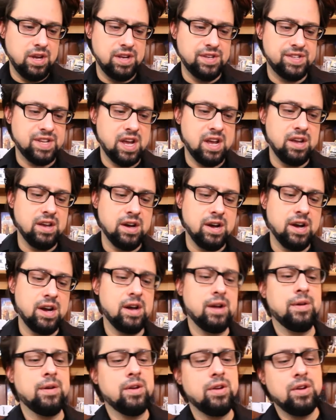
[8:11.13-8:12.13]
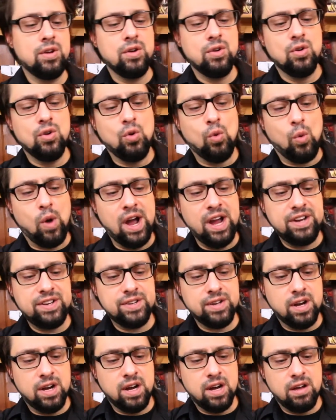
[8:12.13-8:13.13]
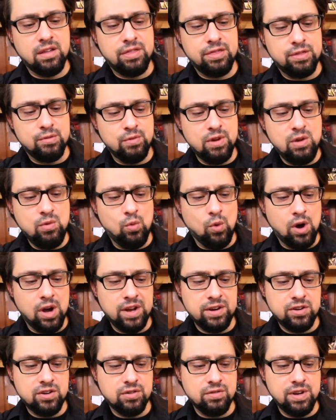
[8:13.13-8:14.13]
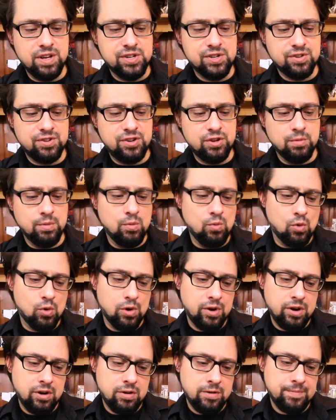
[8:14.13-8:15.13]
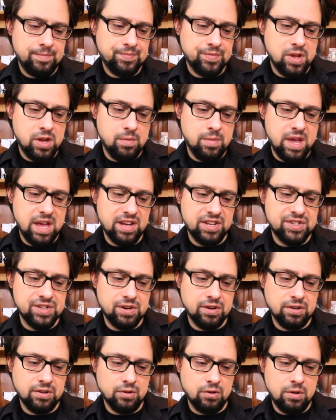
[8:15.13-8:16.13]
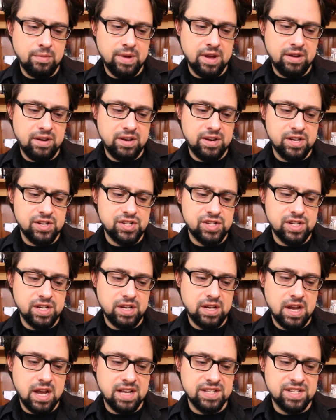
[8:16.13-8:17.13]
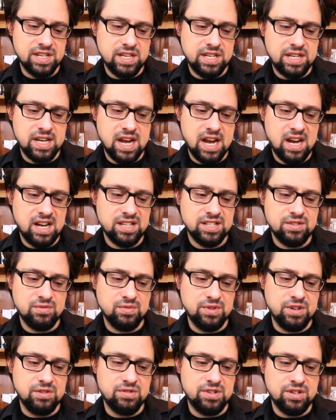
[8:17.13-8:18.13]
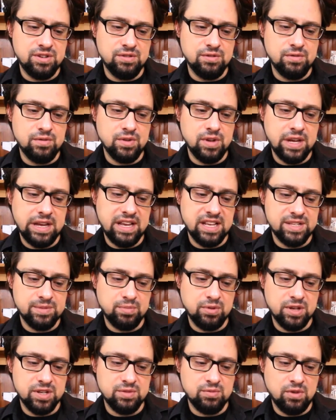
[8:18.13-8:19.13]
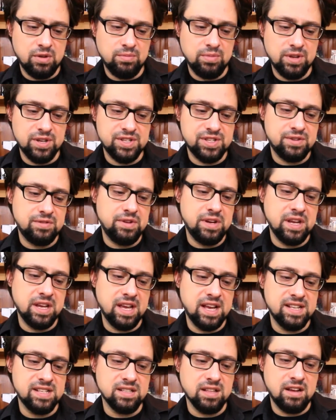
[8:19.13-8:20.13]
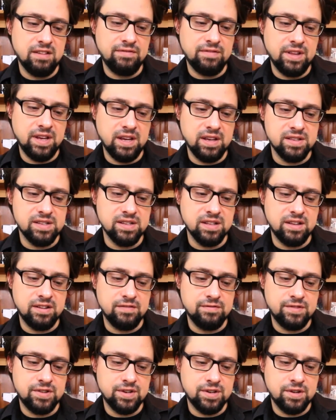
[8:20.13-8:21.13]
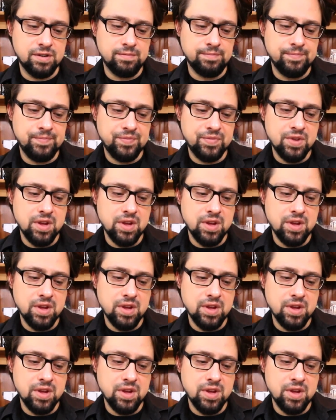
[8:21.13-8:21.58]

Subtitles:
He's a white 3/1 creature human warrior. You may exert Glorybound Initiate as it attacks. When you do, it gets +1/+3 and gains lifelink until end of turn.